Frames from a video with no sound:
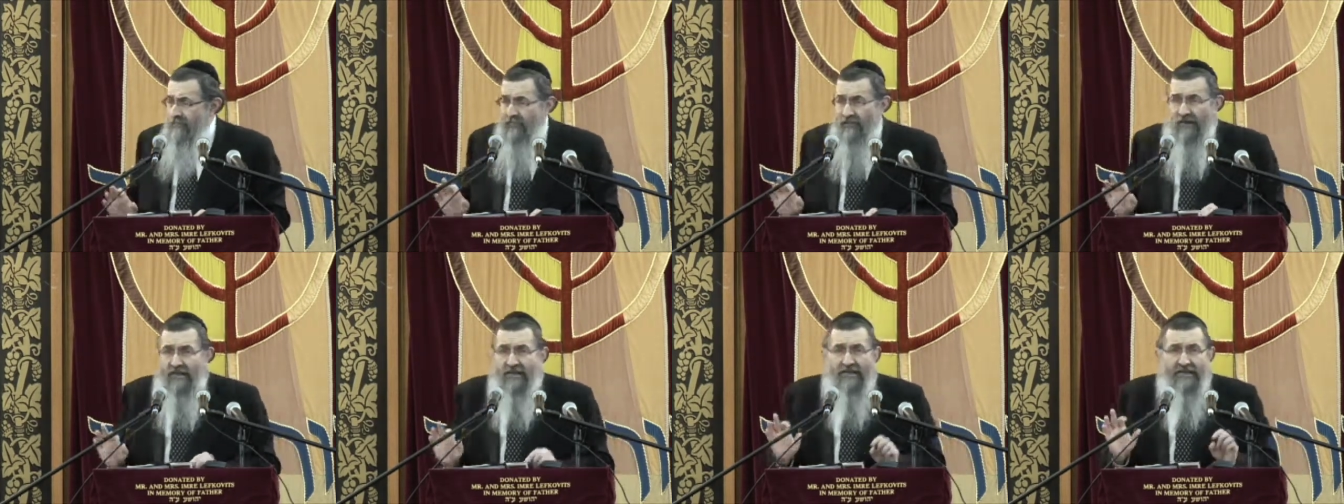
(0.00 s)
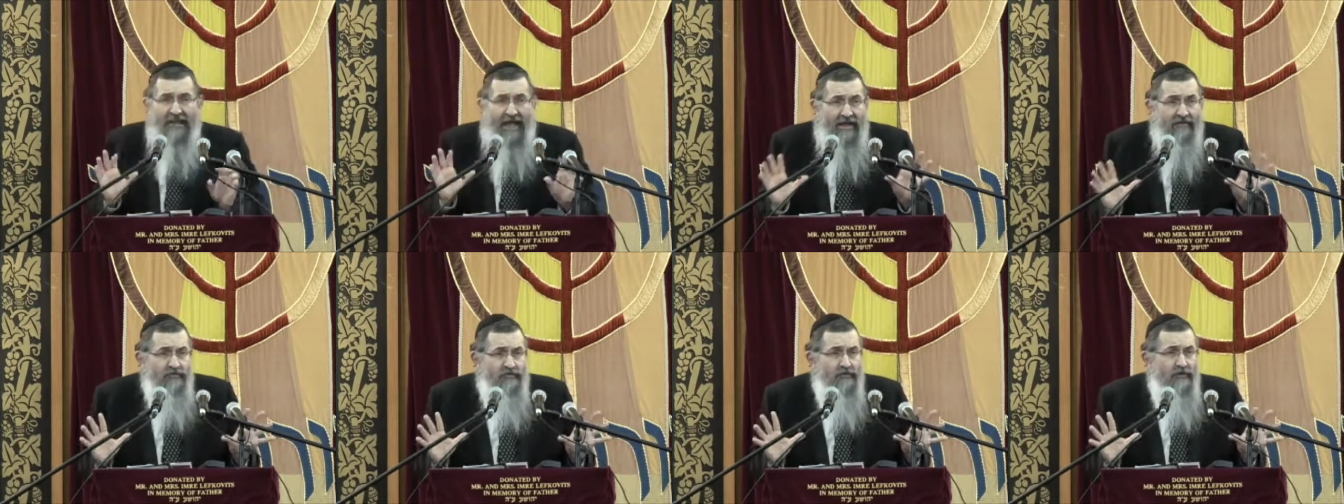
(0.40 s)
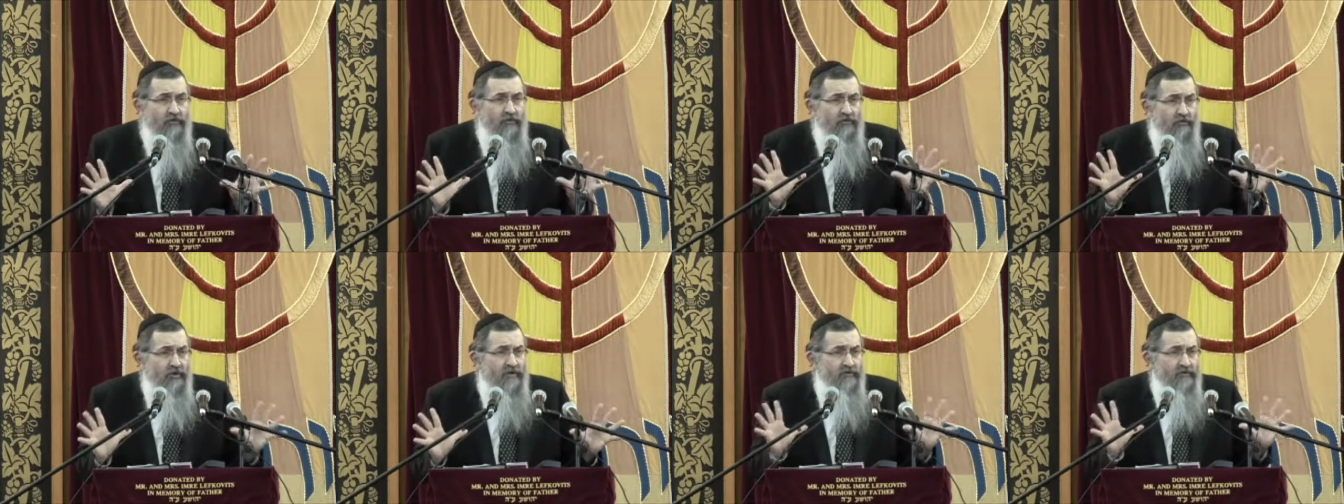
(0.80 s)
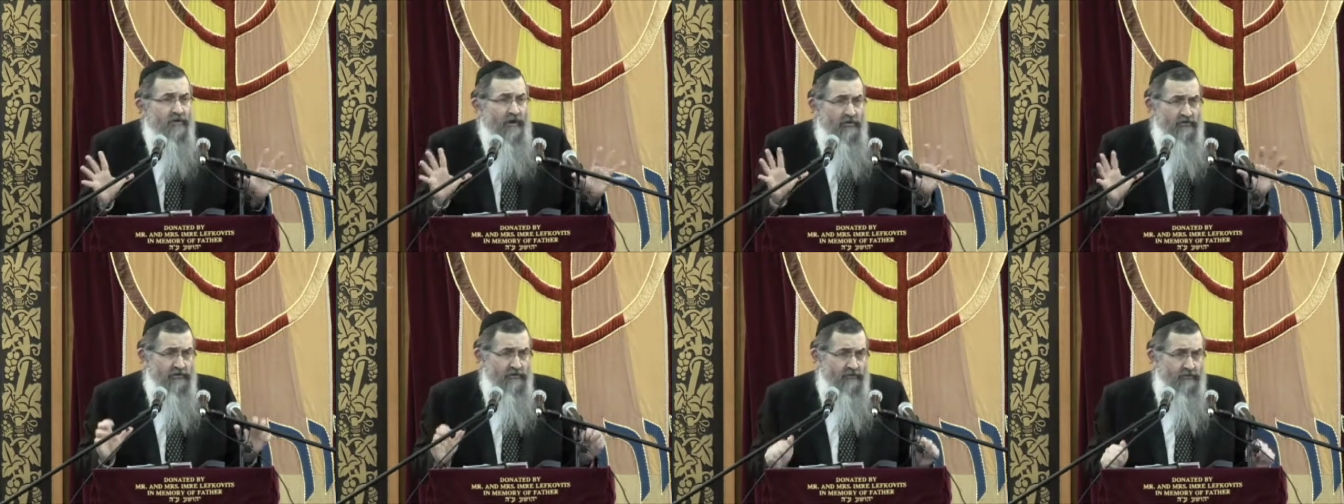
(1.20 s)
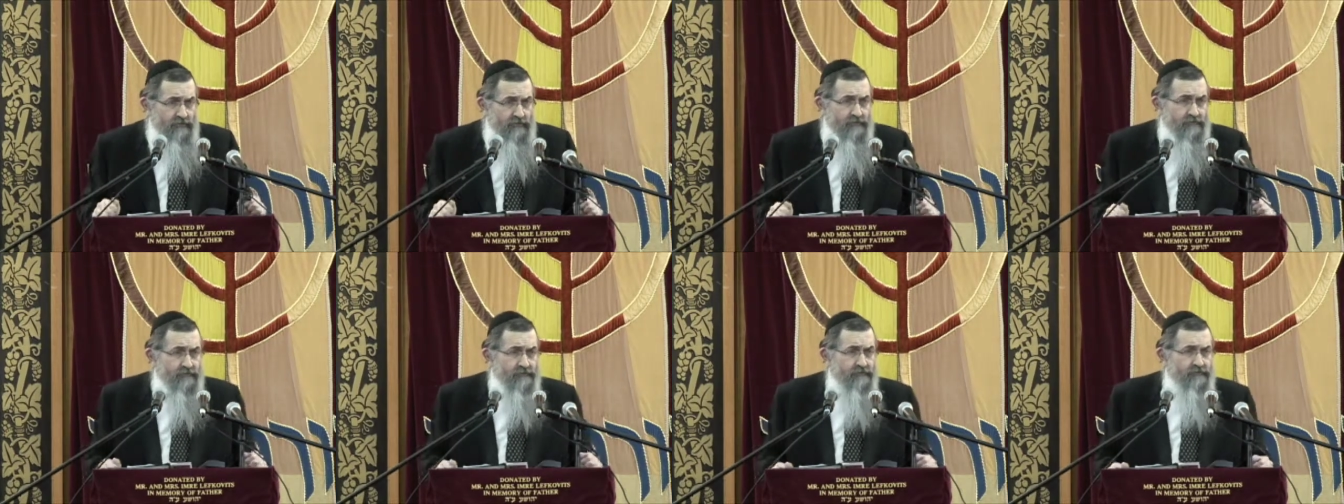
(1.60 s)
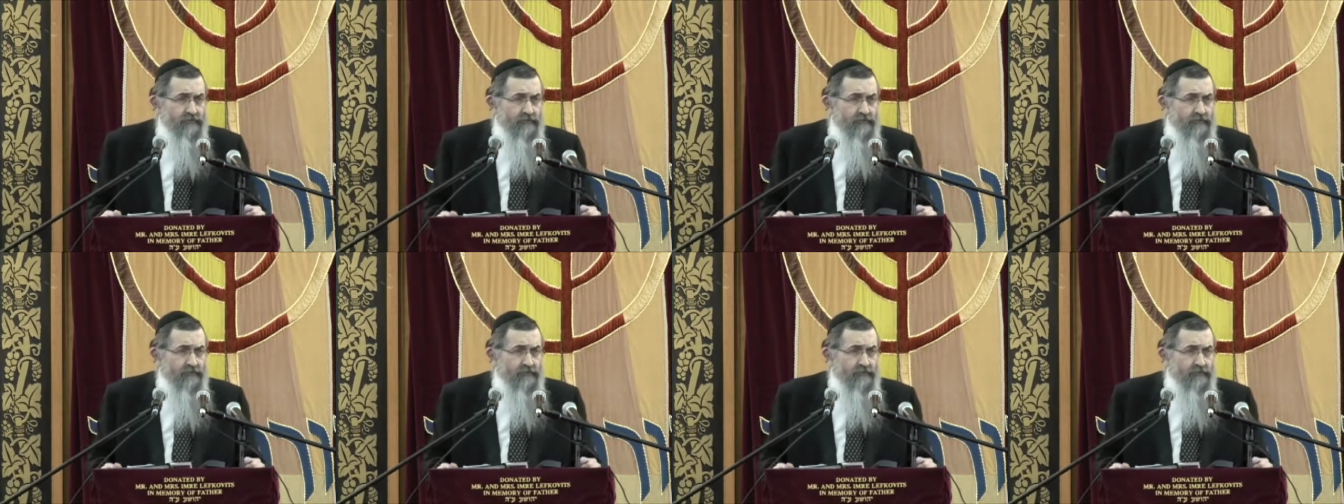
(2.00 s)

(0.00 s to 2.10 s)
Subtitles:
the classic 3 sections.